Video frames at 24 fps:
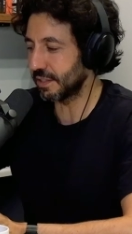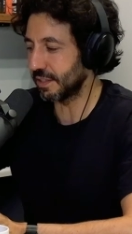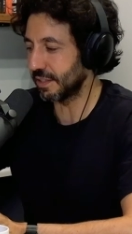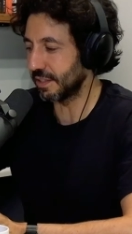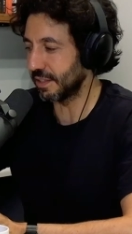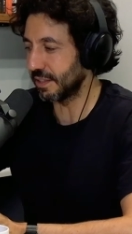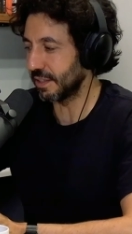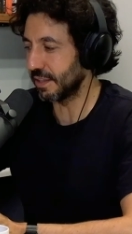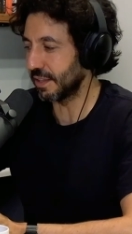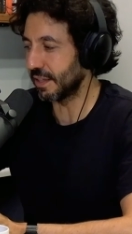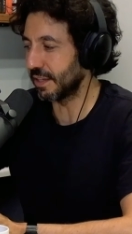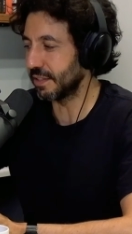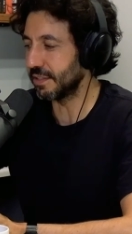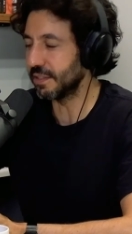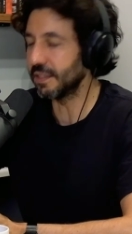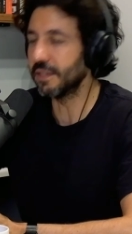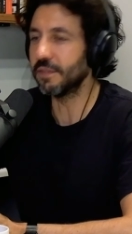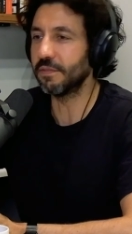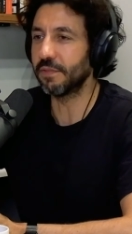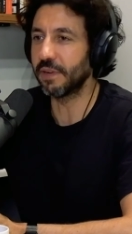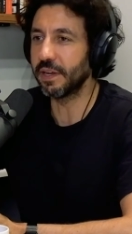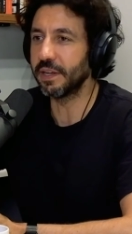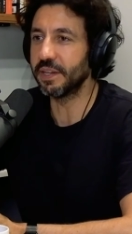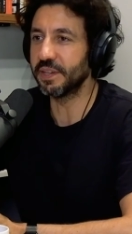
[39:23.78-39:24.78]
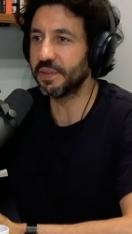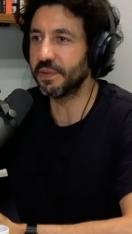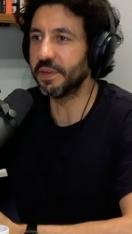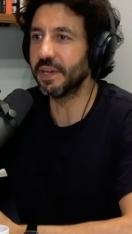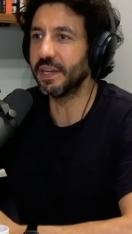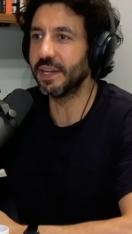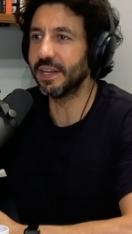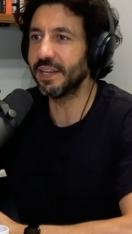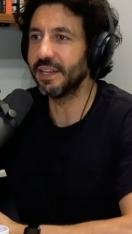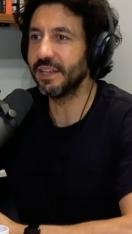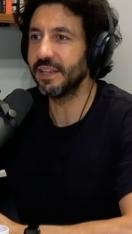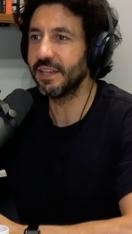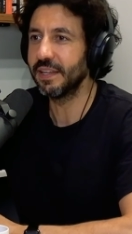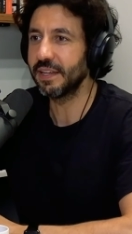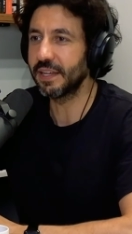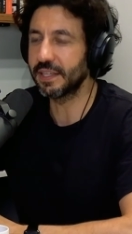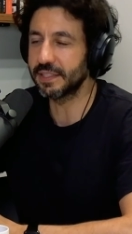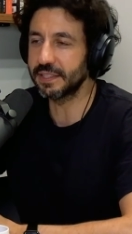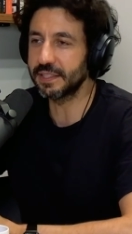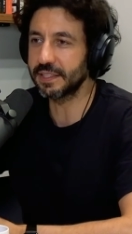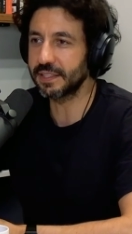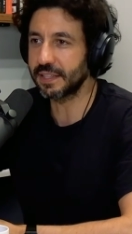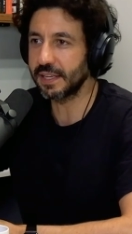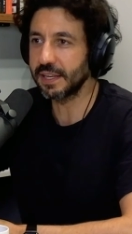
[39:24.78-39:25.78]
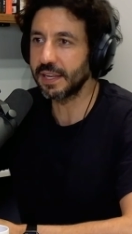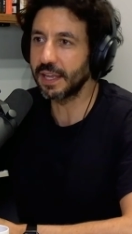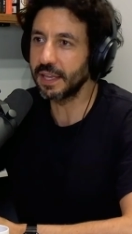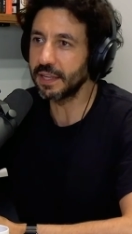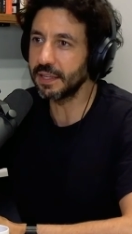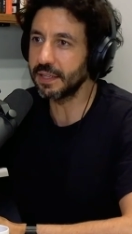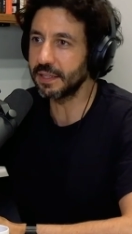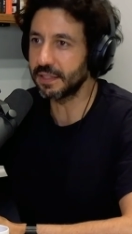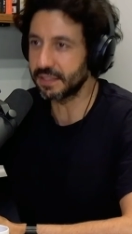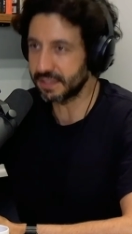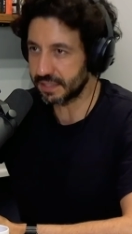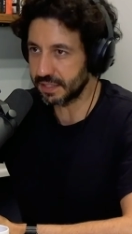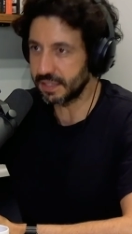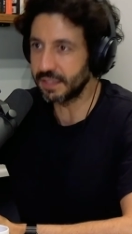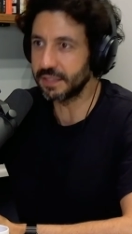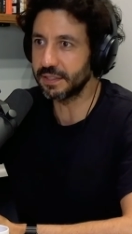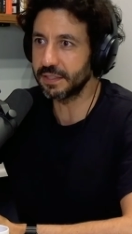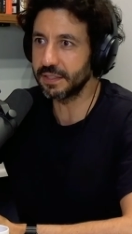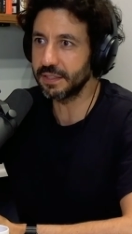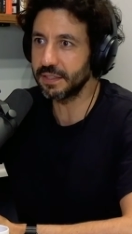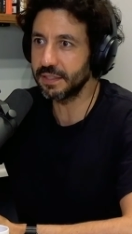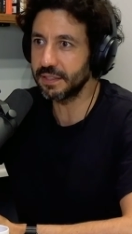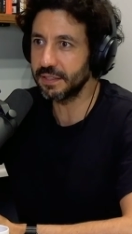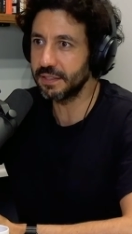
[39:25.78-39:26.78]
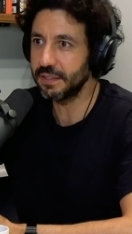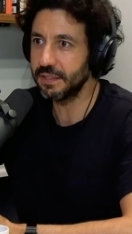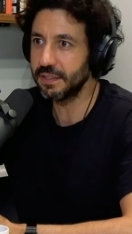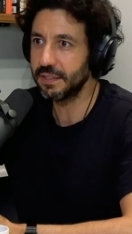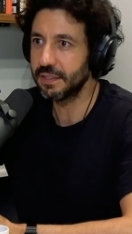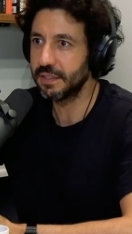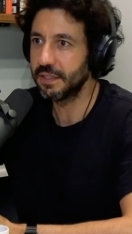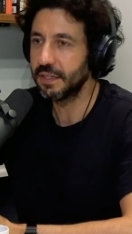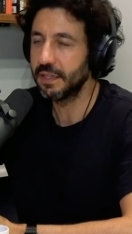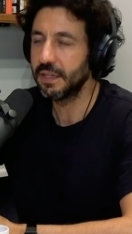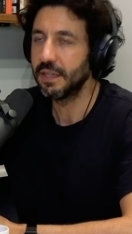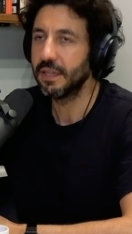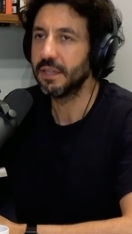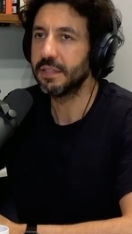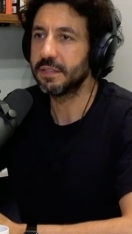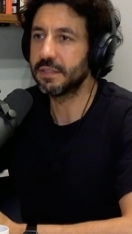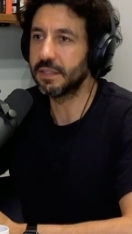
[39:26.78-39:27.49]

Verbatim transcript: to London right away because as Canadian, it's easier mm.